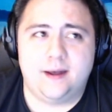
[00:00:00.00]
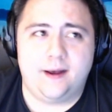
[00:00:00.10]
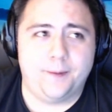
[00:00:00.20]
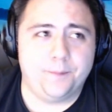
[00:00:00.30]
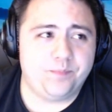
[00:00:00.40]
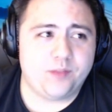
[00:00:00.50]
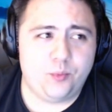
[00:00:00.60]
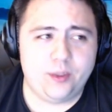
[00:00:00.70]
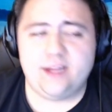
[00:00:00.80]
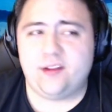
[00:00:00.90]
Um,
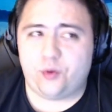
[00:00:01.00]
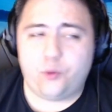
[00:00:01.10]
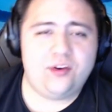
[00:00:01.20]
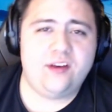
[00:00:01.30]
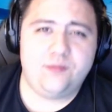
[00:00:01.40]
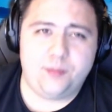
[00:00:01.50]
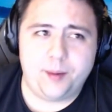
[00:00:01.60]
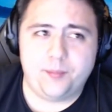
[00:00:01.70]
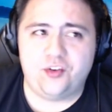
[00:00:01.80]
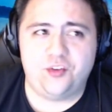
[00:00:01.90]
really, this whole season from
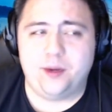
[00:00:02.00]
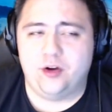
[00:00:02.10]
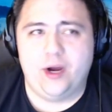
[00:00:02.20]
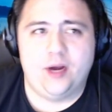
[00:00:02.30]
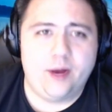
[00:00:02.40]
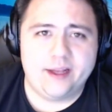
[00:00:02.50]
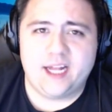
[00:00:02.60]
him has just been great, right?